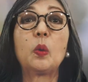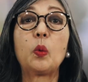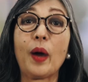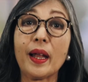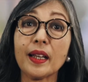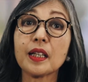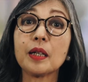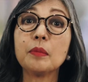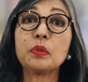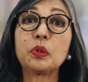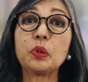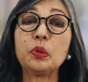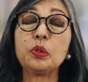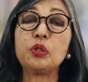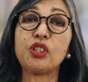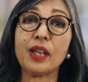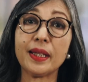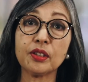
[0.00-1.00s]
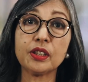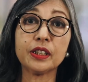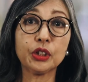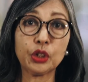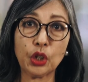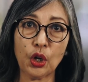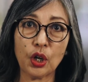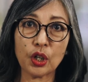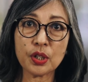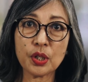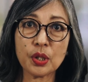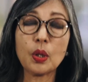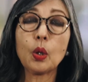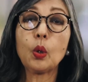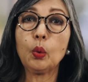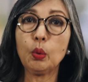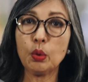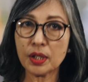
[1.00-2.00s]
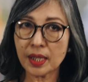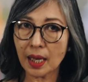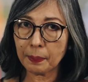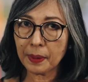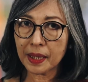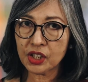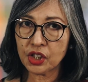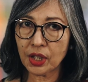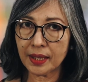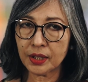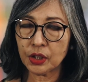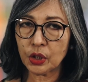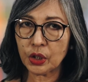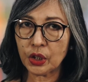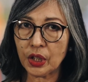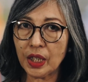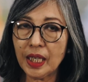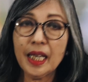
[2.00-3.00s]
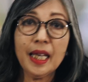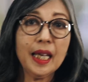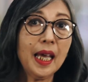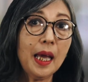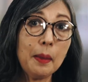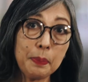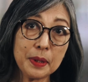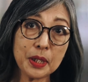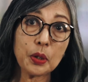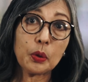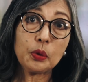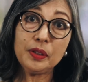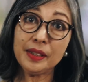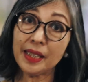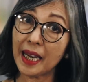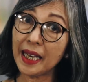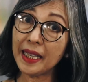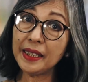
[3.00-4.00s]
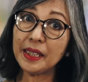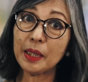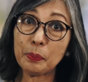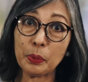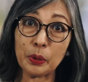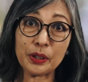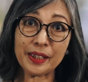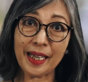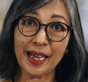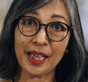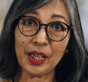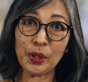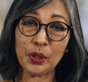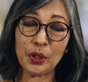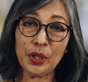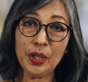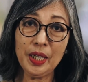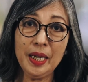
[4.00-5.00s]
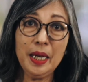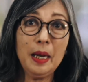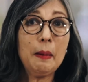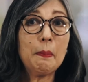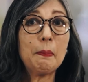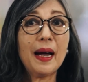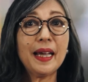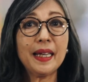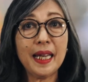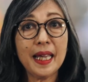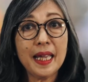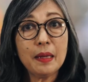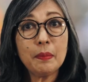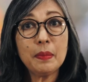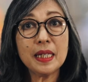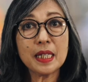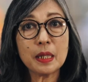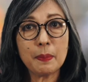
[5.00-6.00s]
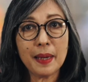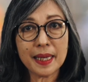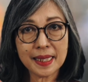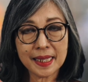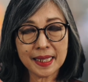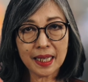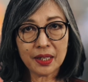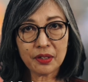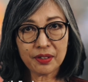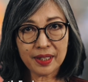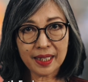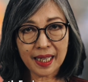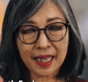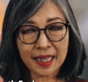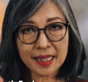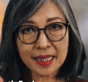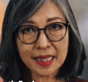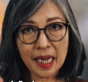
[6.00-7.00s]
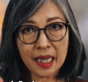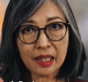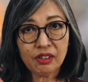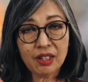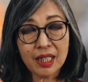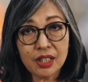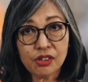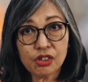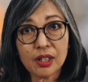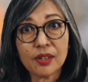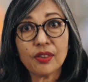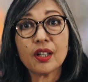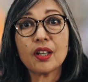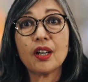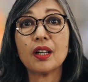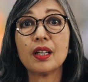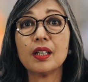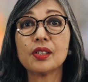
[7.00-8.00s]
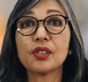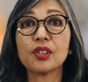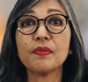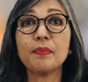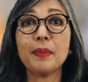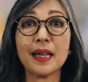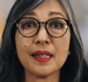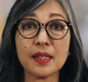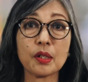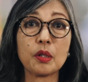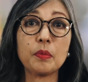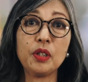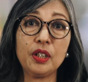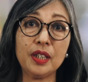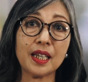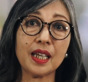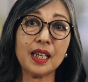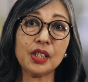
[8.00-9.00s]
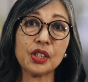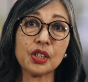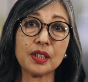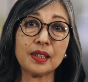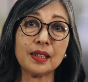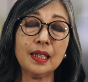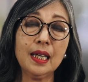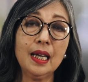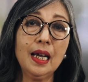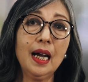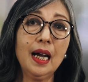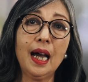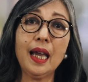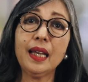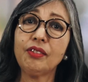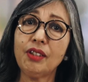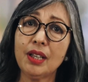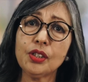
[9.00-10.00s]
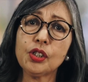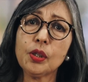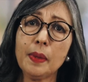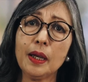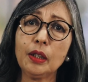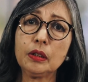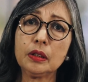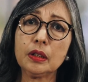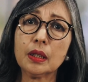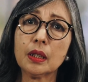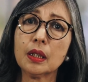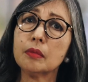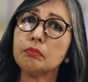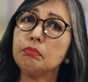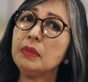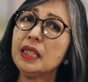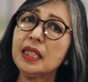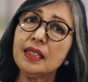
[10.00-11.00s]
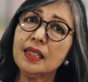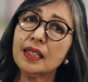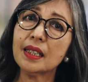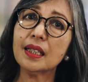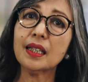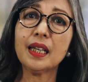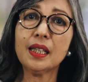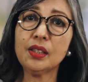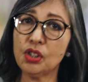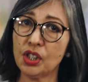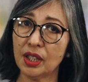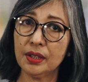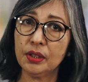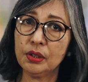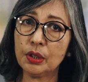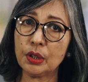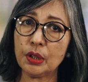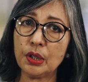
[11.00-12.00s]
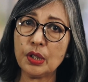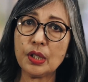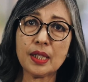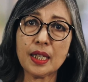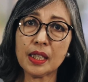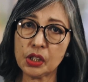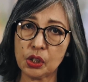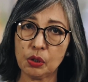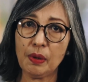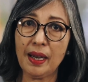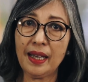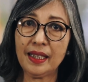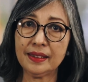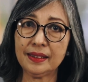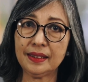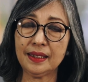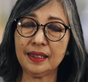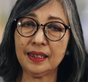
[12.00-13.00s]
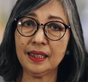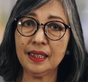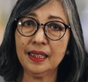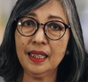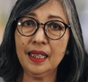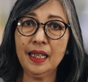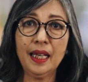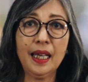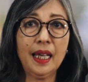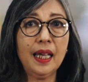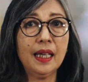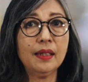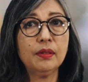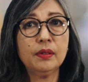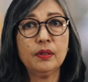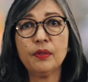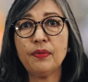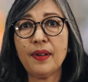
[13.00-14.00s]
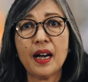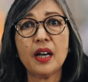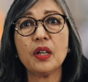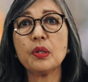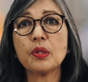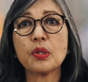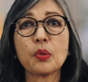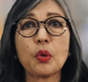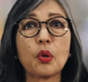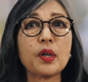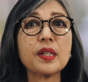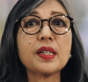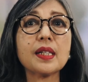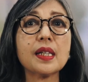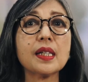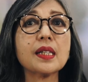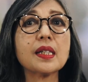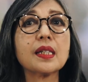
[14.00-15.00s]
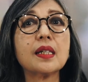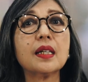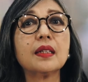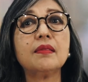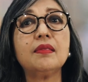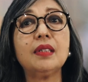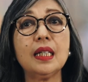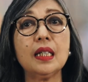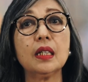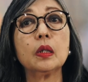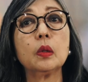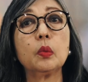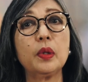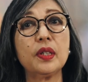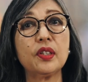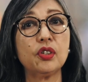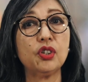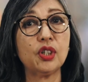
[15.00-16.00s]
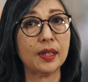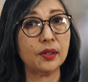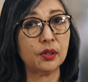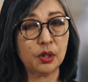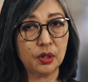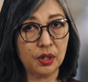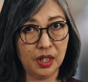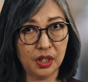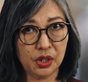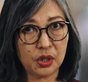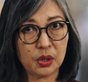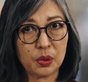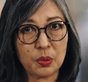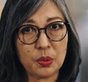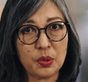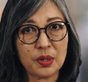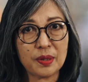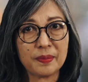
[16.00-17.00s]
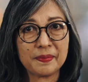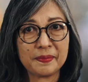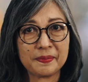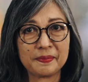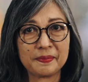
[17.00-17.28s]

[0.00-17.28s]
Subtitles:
Welcome to Gender Talks, Usapang Gender, Episode 9 na po tayo. My name is Betsy ENRIQUEZ. I teach at the College of Mass Communication. I teach about media and gender, sexuality, and the various courses that deal with gender issues.